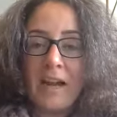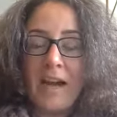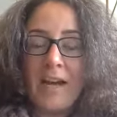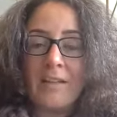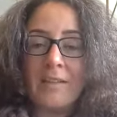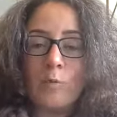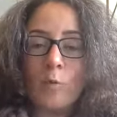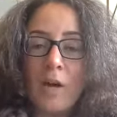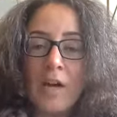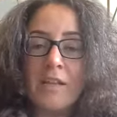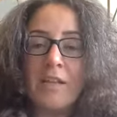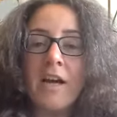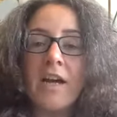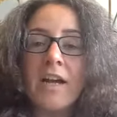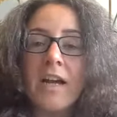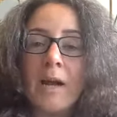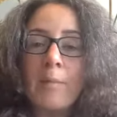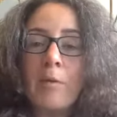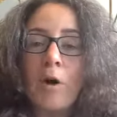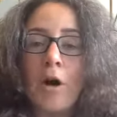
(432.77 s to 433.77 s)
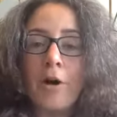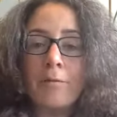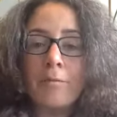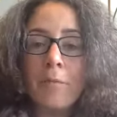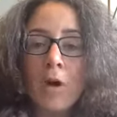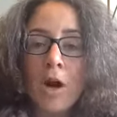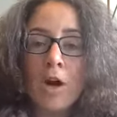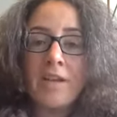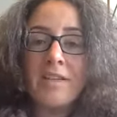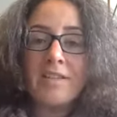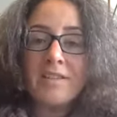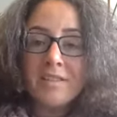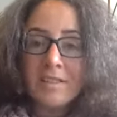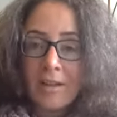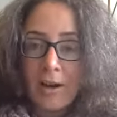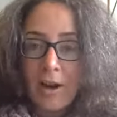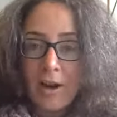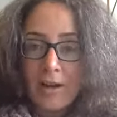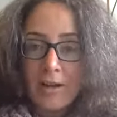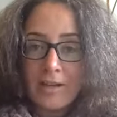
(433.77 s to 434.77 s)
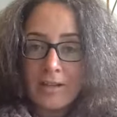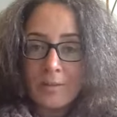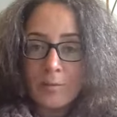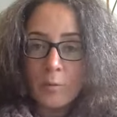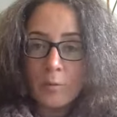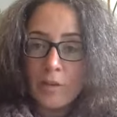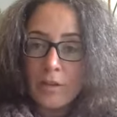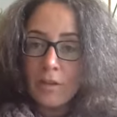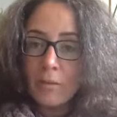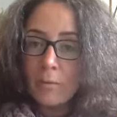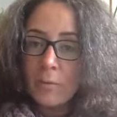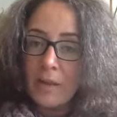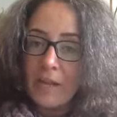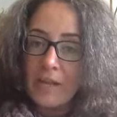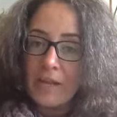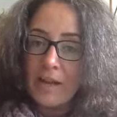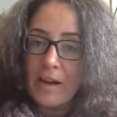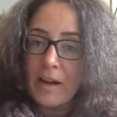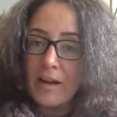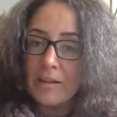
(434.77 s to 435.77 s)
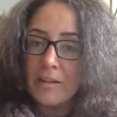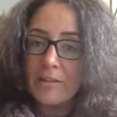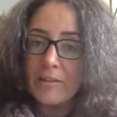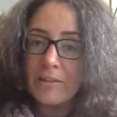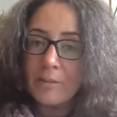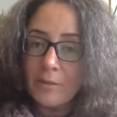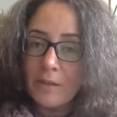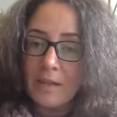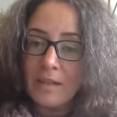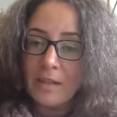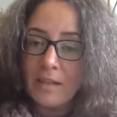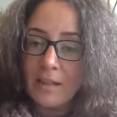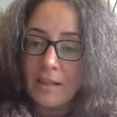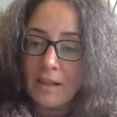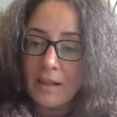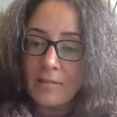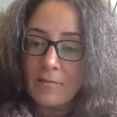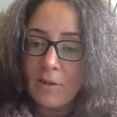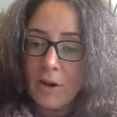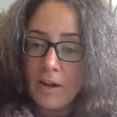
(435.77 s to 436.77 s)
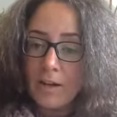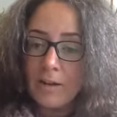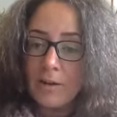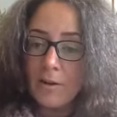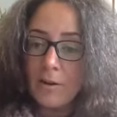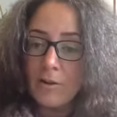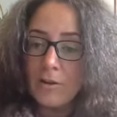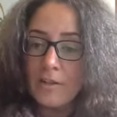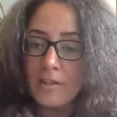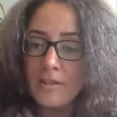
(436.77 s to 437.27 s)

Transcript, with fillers: And when I am on my side with me, I can do anything, right, Laurie?